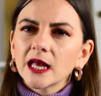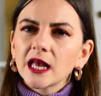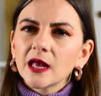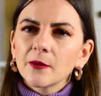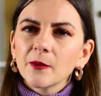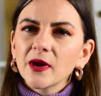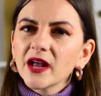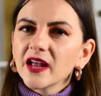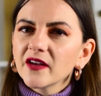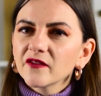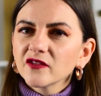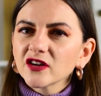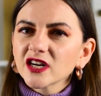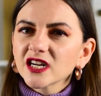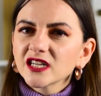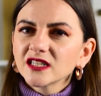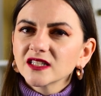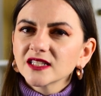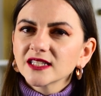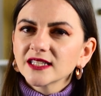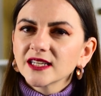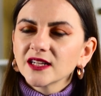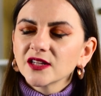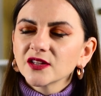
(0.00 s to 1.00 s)
am I ever
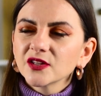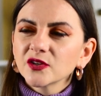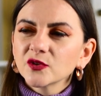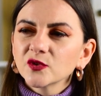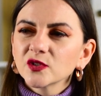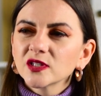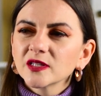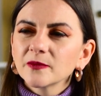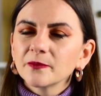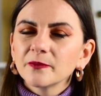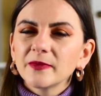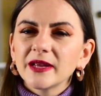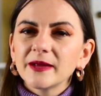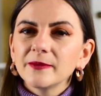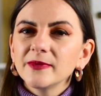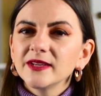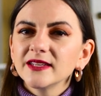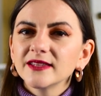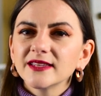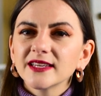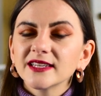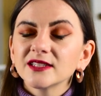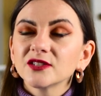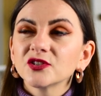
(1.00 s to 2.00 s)
gonna sell those?
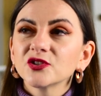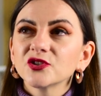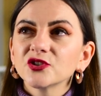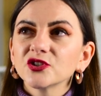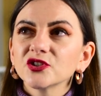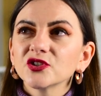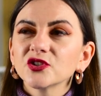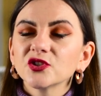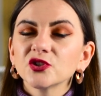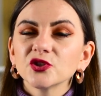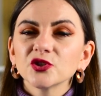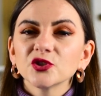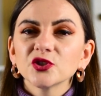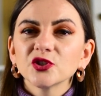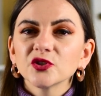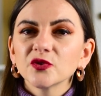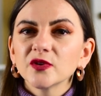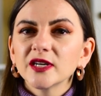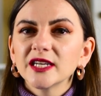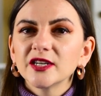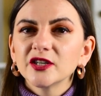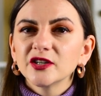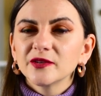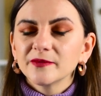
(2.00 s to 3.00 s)
Maybe that's just so
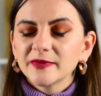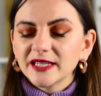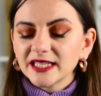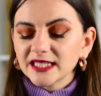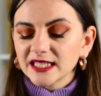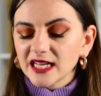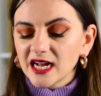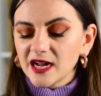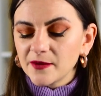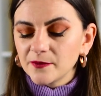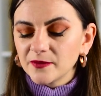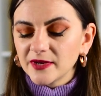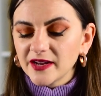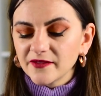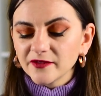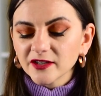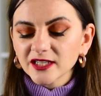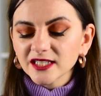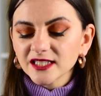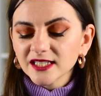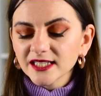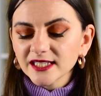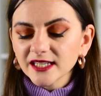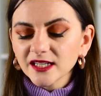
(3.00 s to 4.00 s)
hit or miss, I'm never
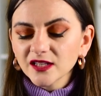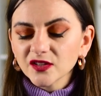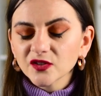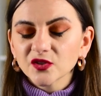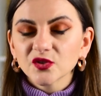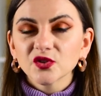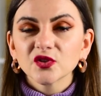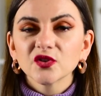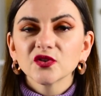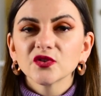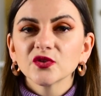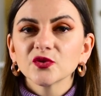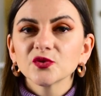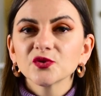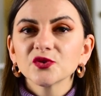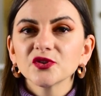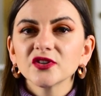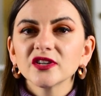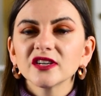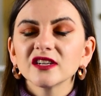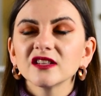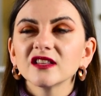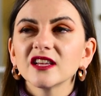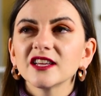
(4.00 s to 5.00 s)
gonna sell those. And those
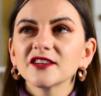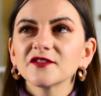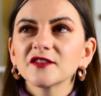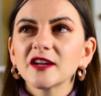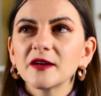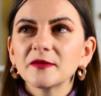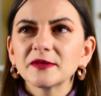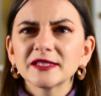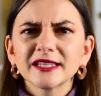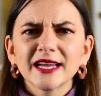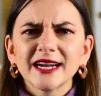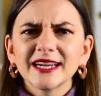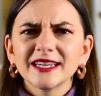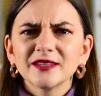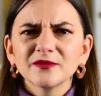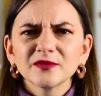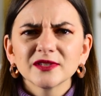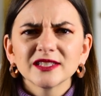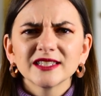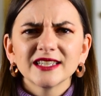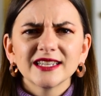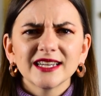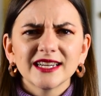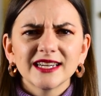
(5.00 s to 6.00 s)
are a lot of times the
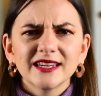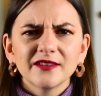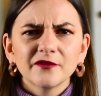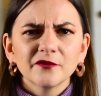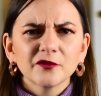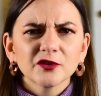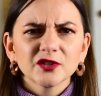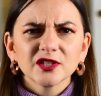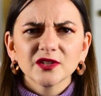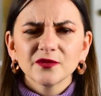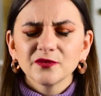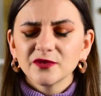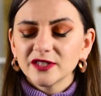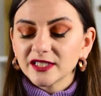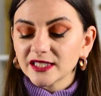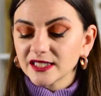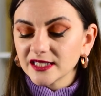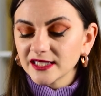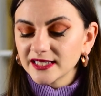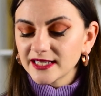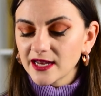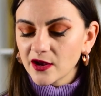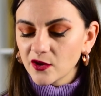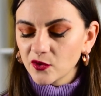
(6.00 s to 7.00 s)
items that I for some
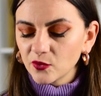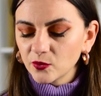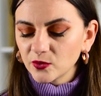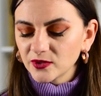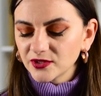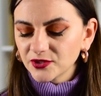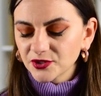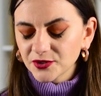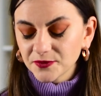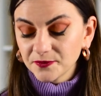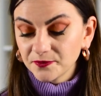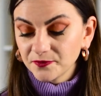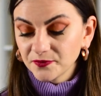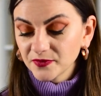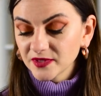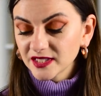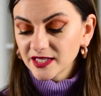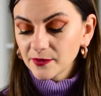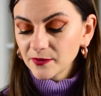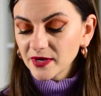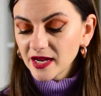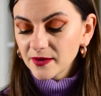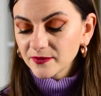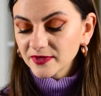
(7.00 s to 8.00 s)
reason sell, which
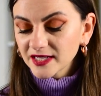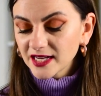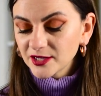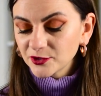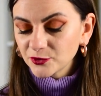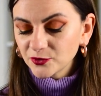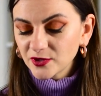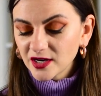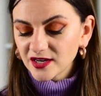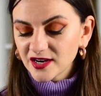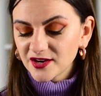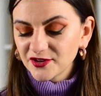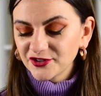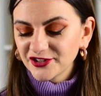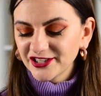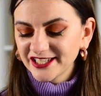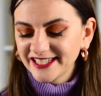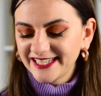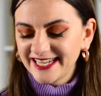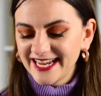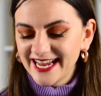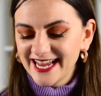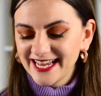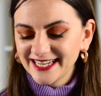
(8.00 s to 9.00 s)
sometimes I do not
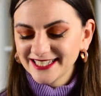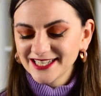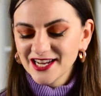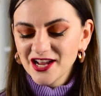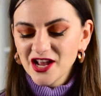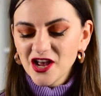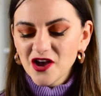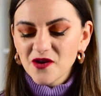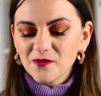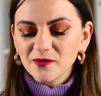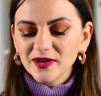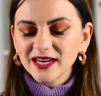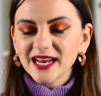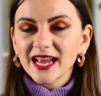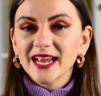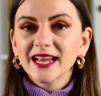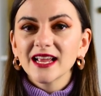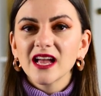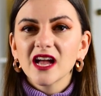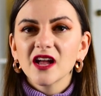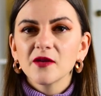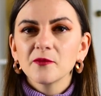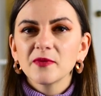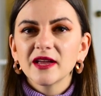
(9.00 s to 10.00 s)
understand. But
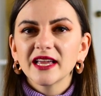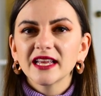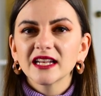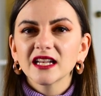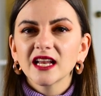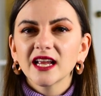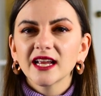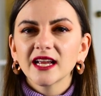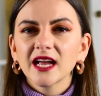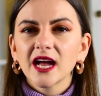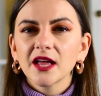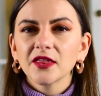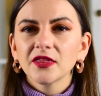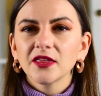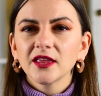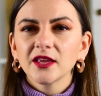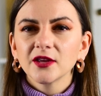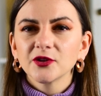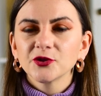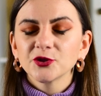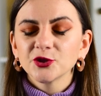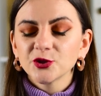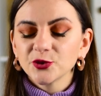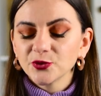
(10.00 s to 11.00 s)
I, I paid like, I
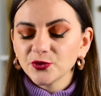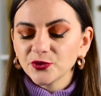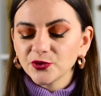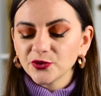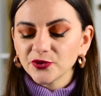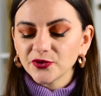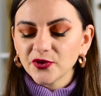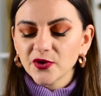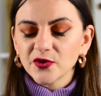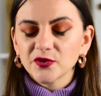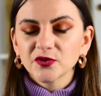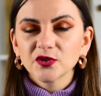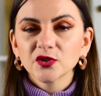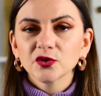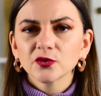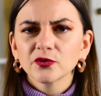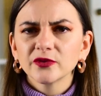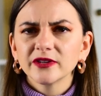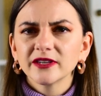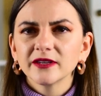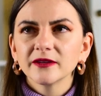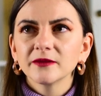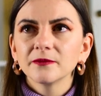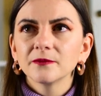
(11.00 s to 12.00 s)
think two euros
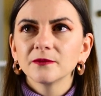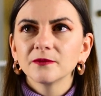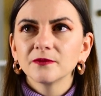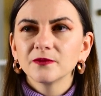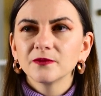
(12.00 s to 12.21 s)
or